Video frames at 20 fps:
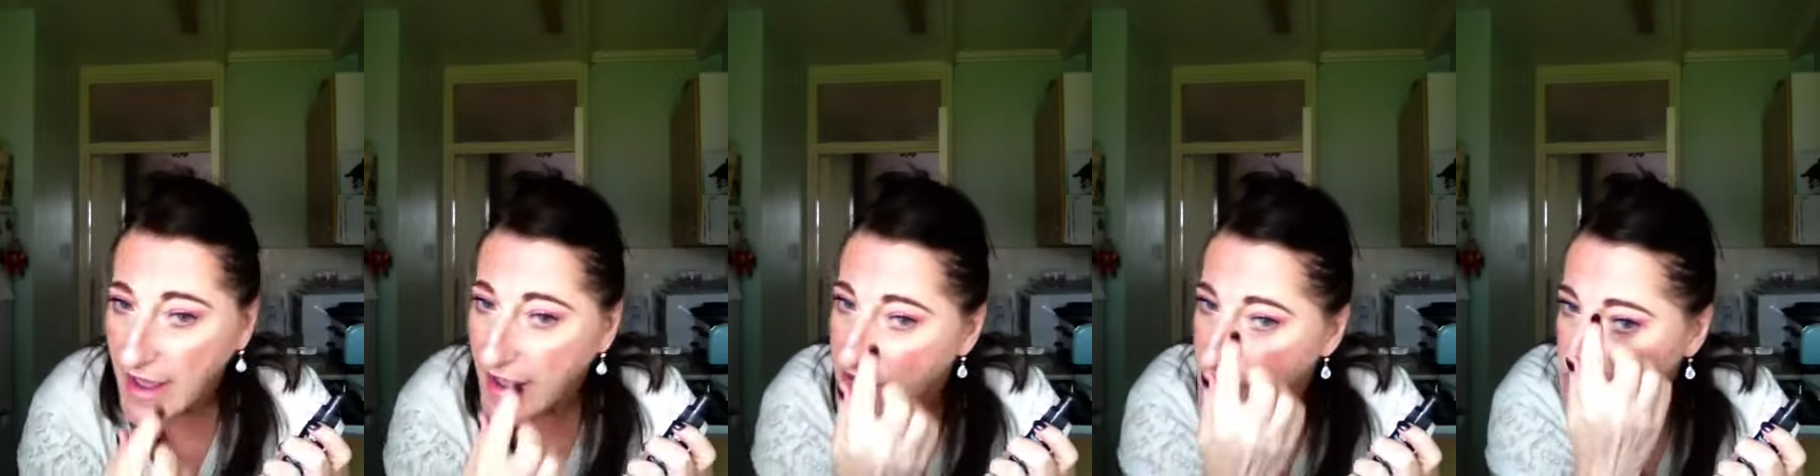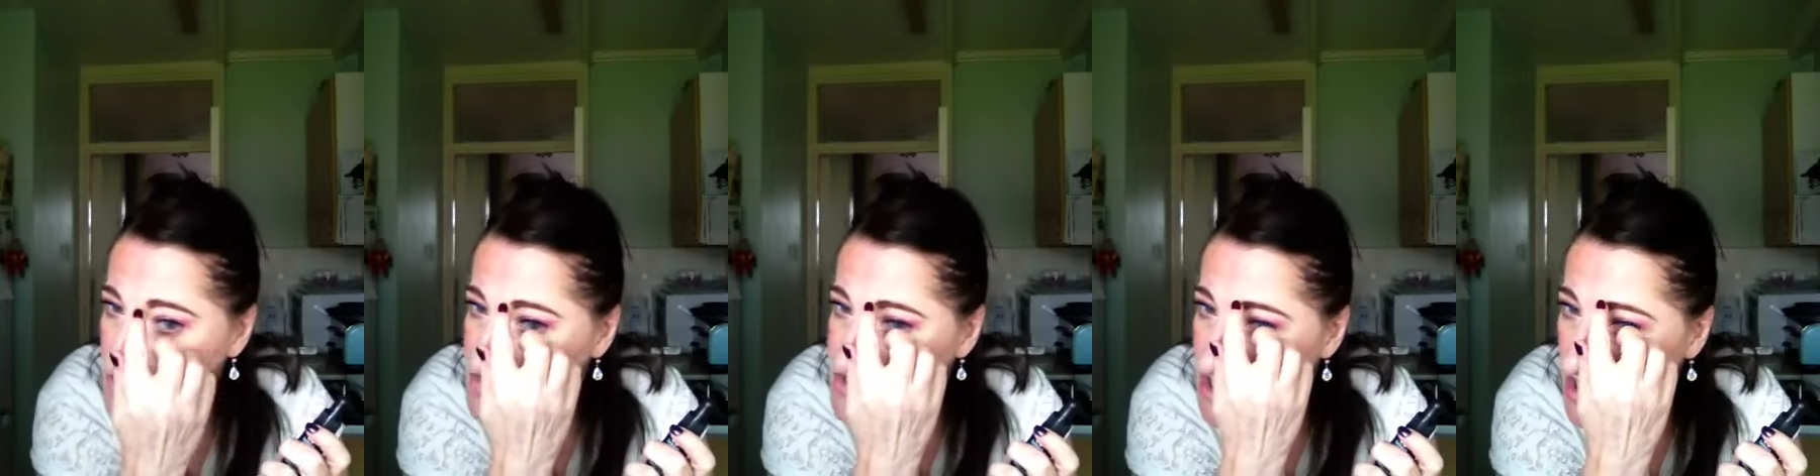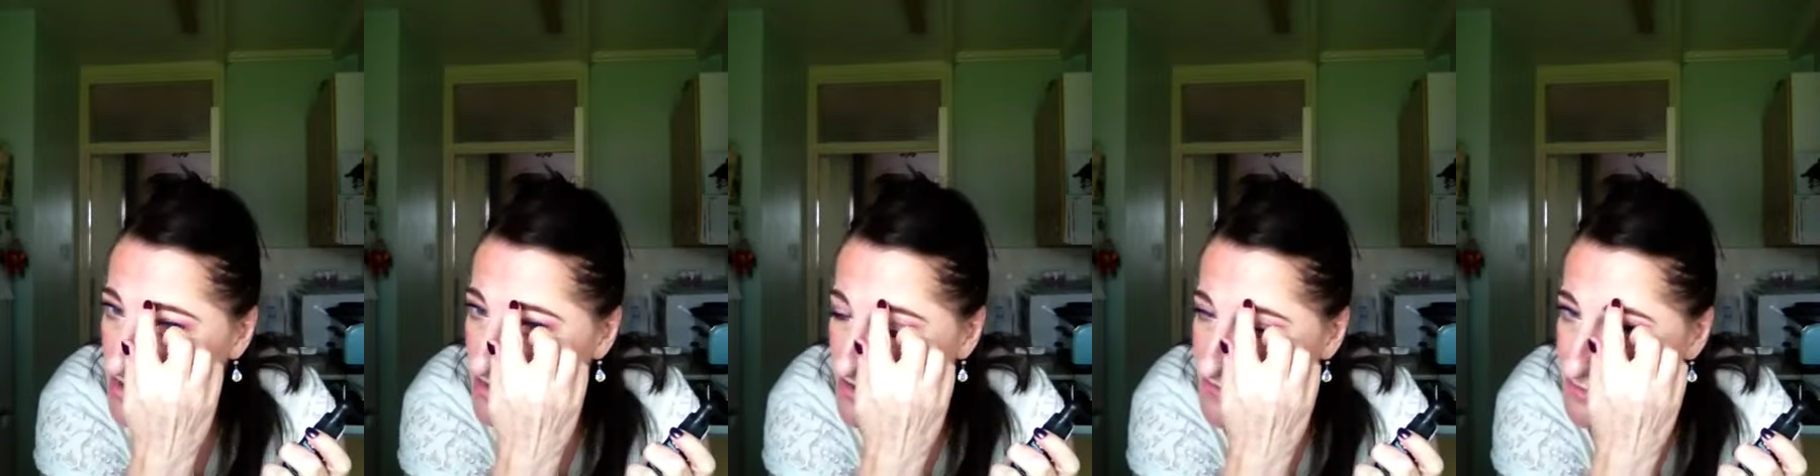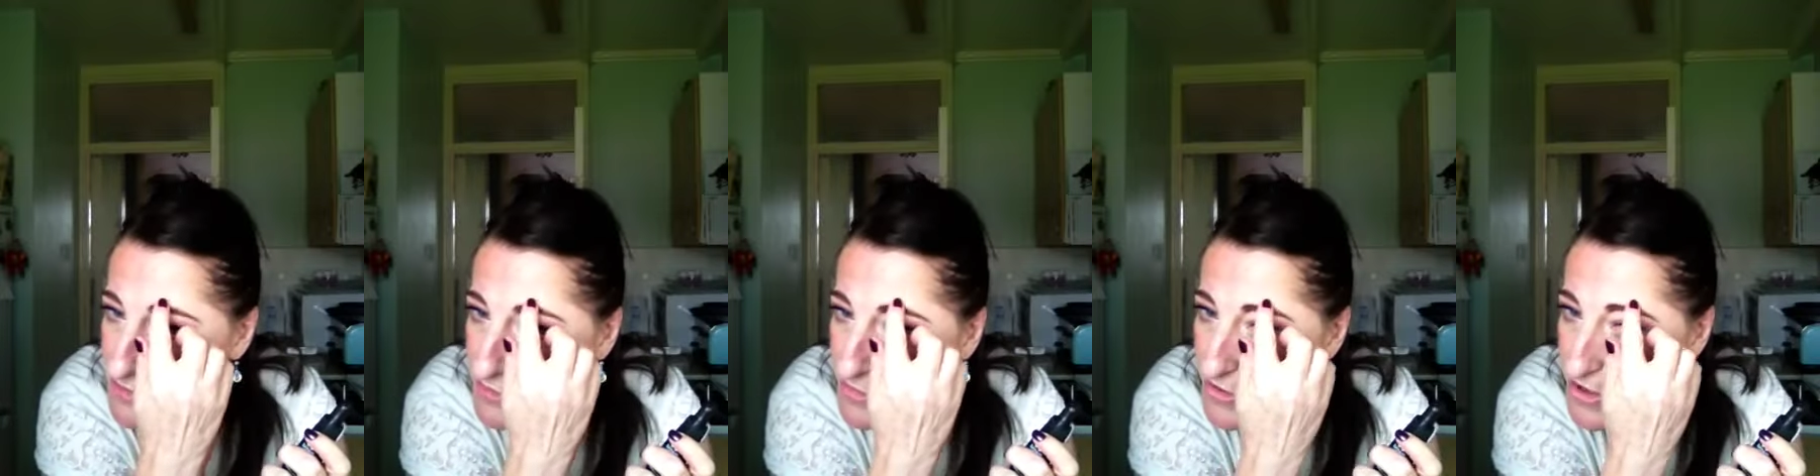And also,
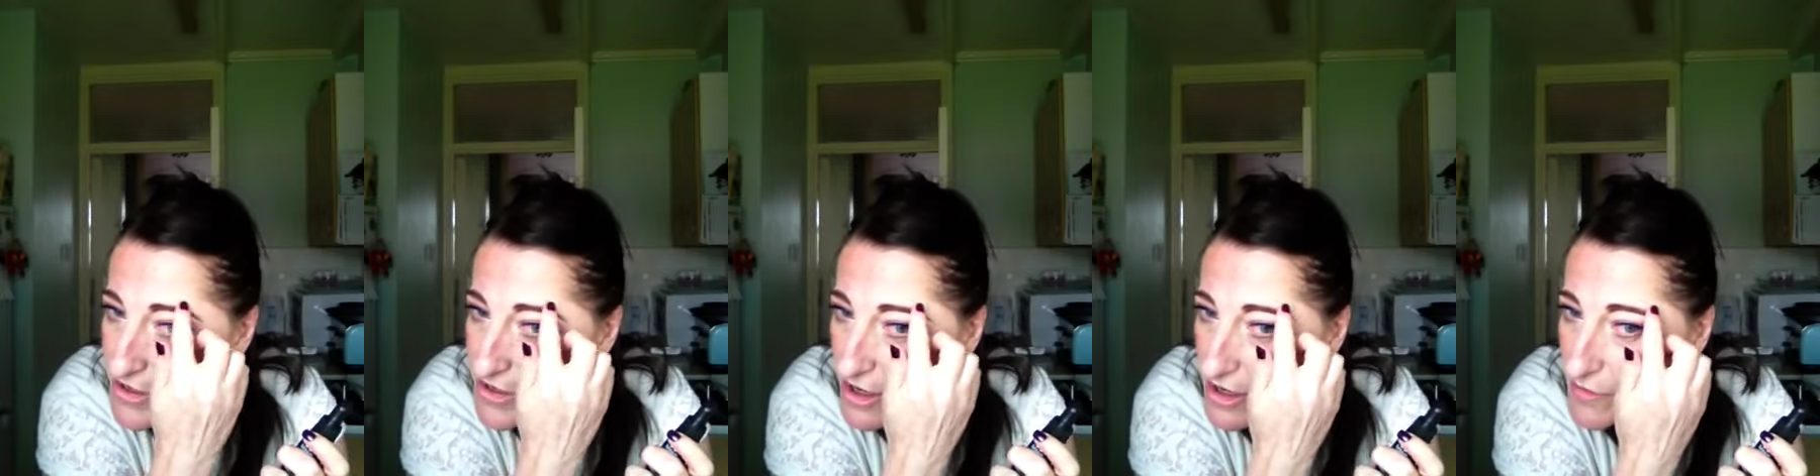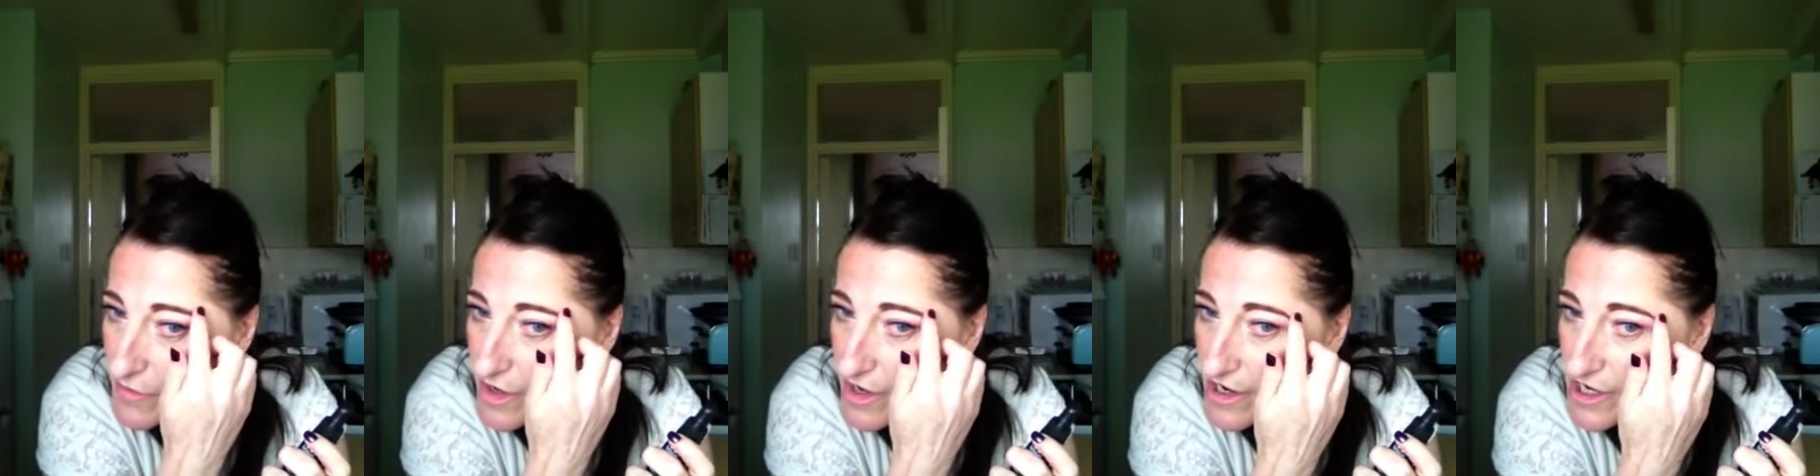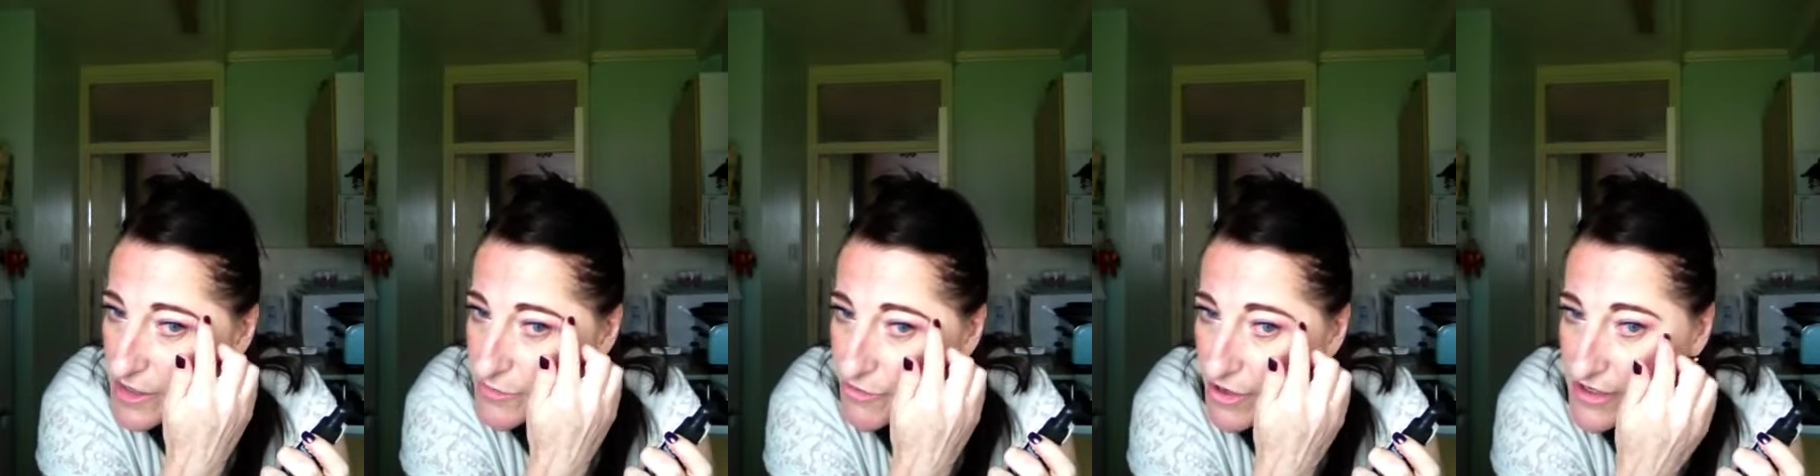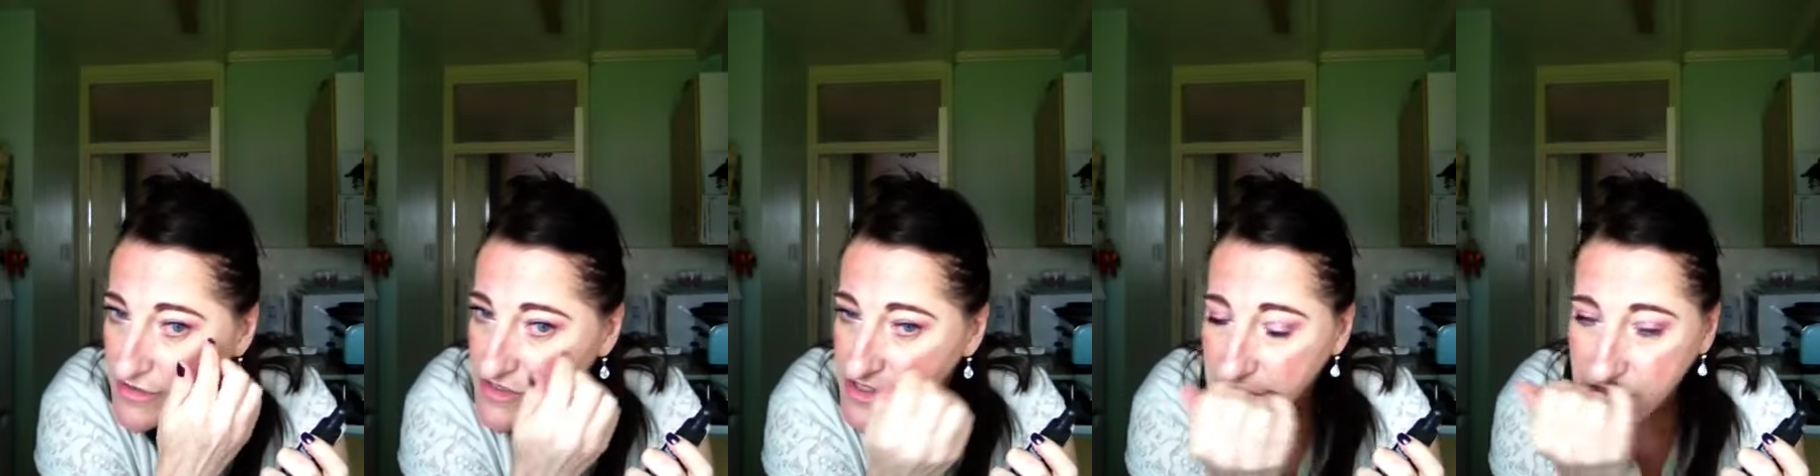I've been putting it on my
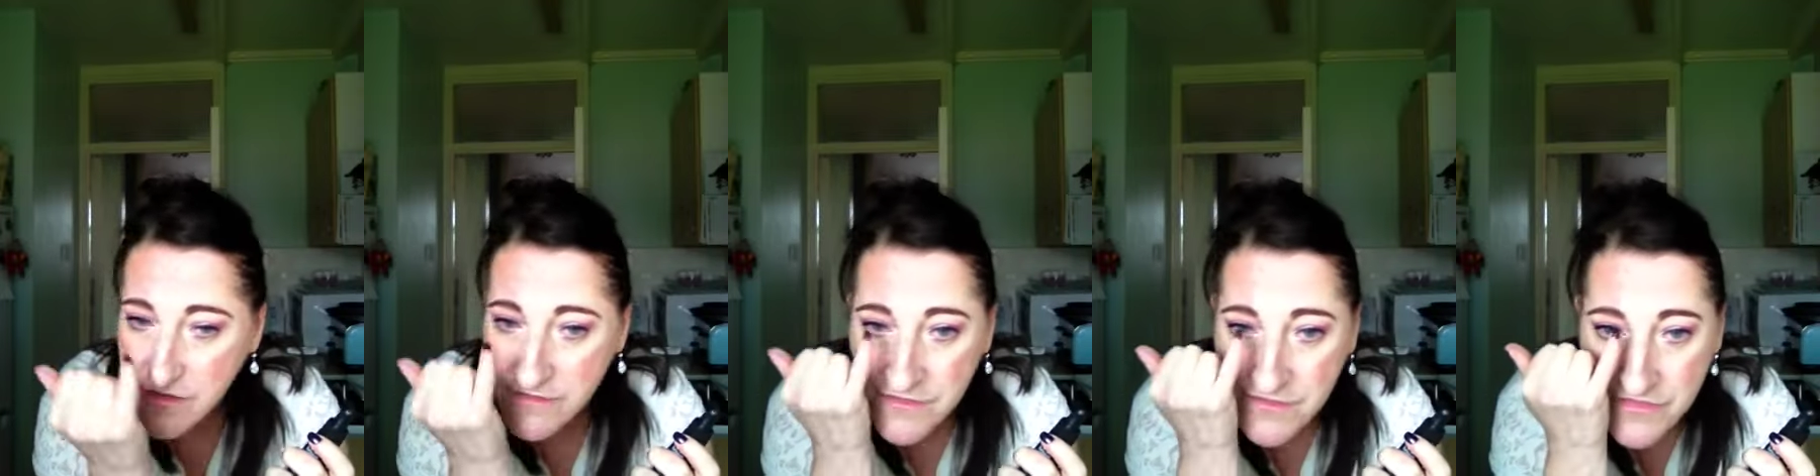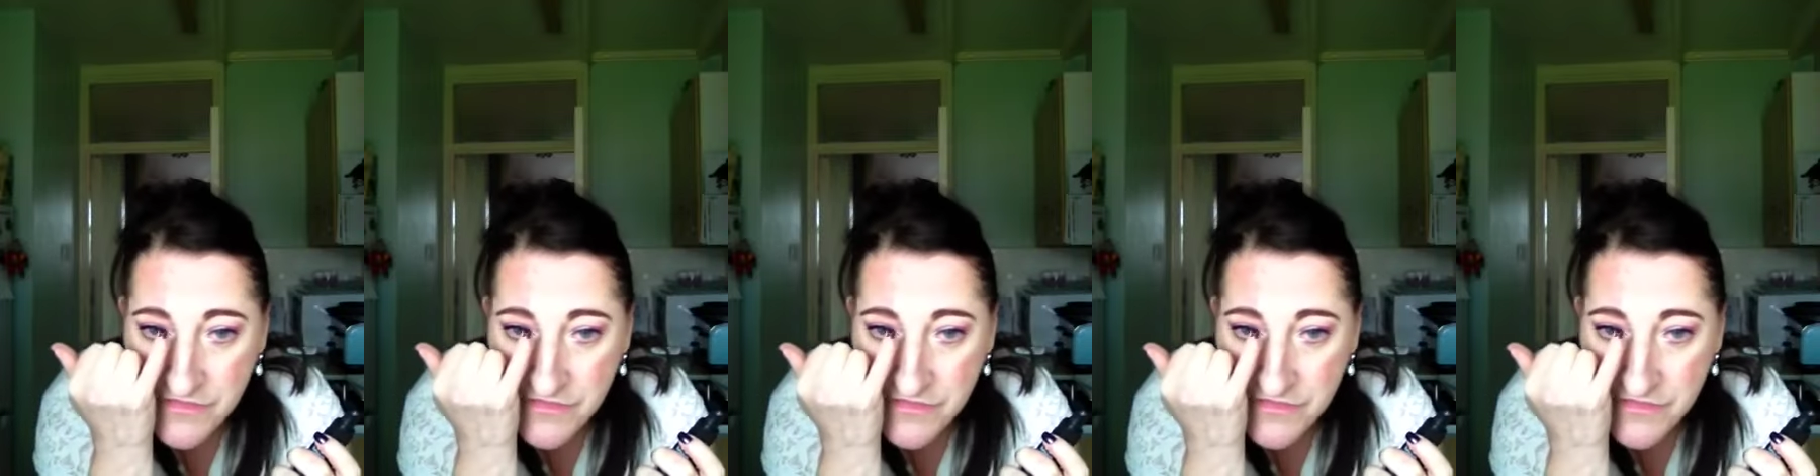eyebrows